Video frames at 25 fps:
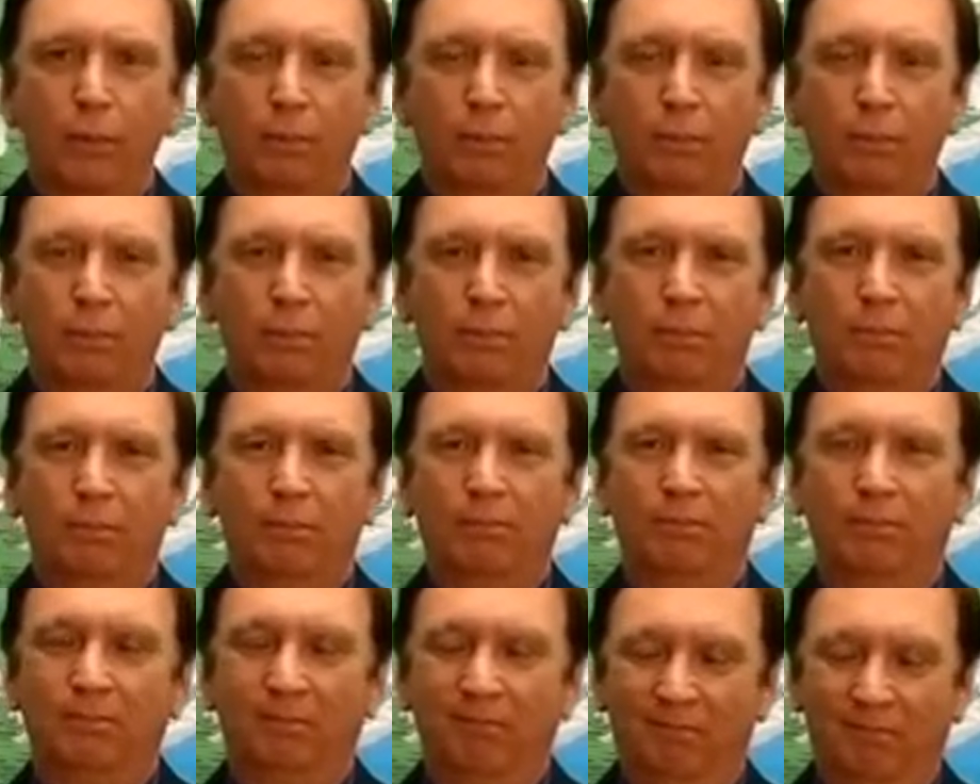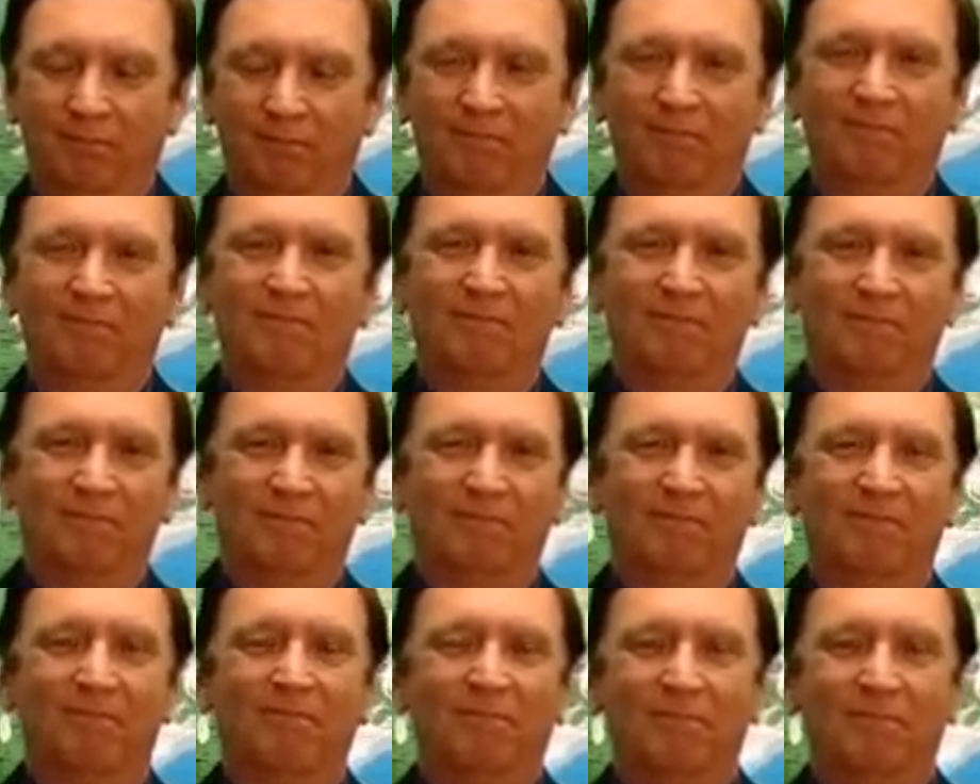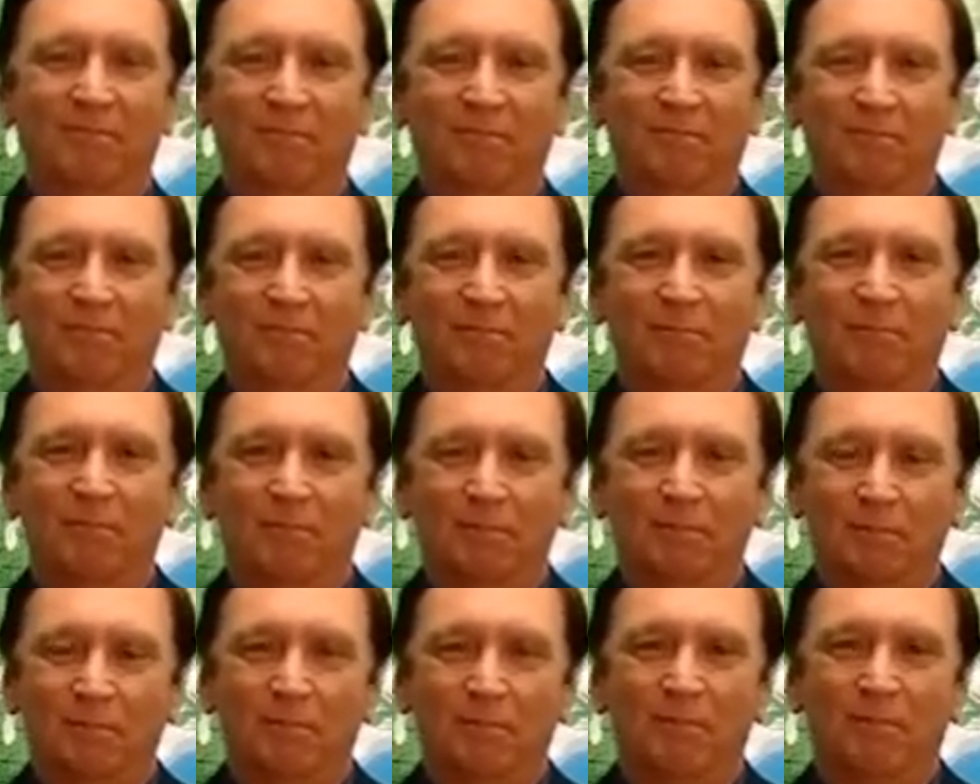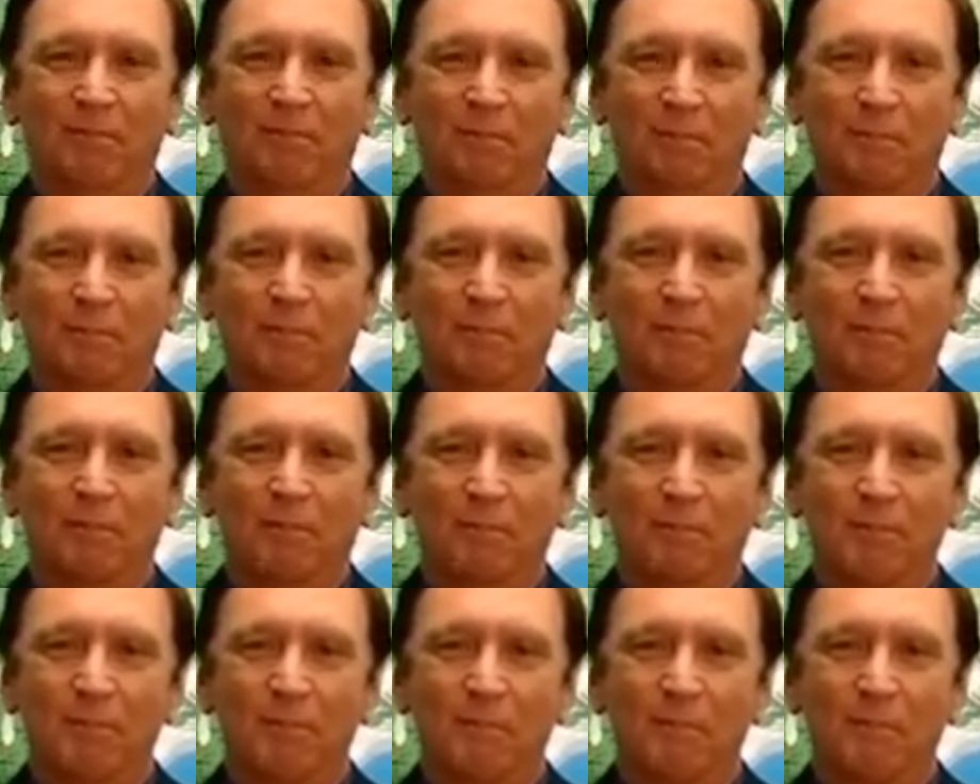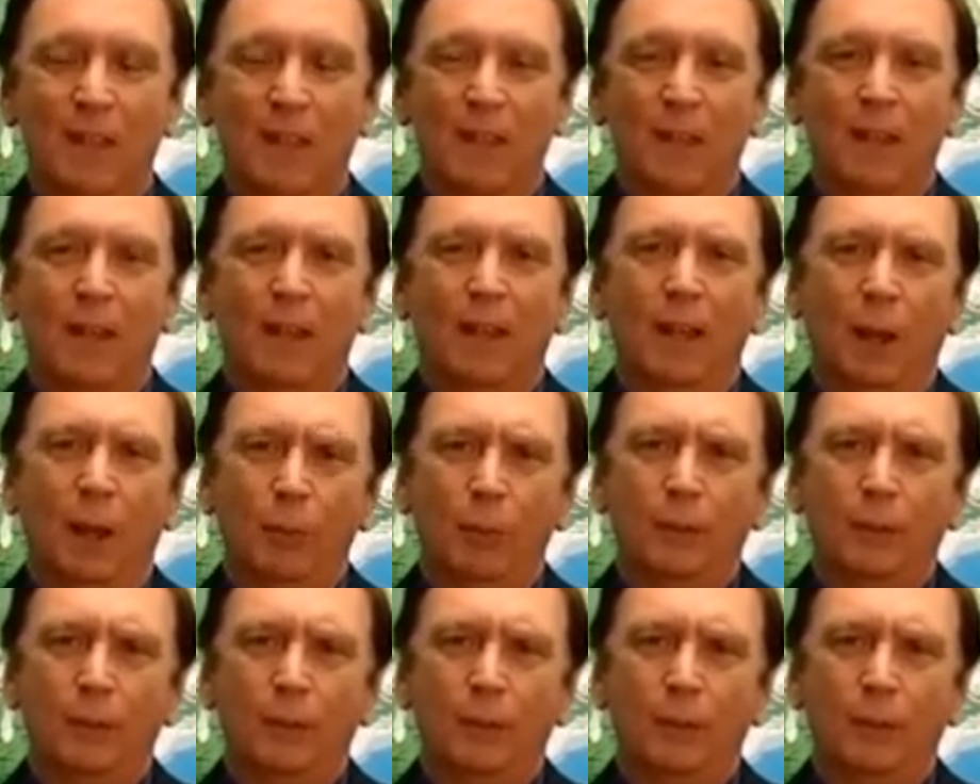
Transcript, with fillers: I